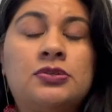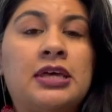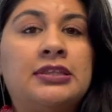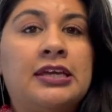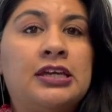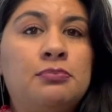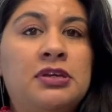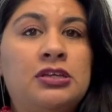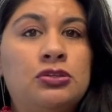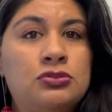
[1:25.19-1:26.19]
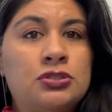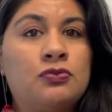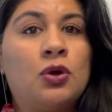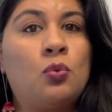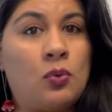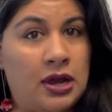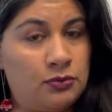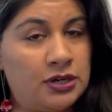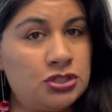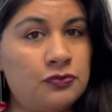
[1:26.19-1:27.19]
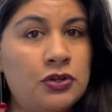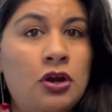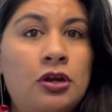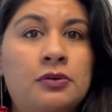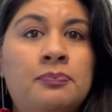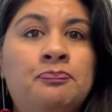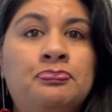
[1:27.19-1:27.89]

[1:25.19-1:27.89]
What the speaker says: that they can be used for a wide range of yarn.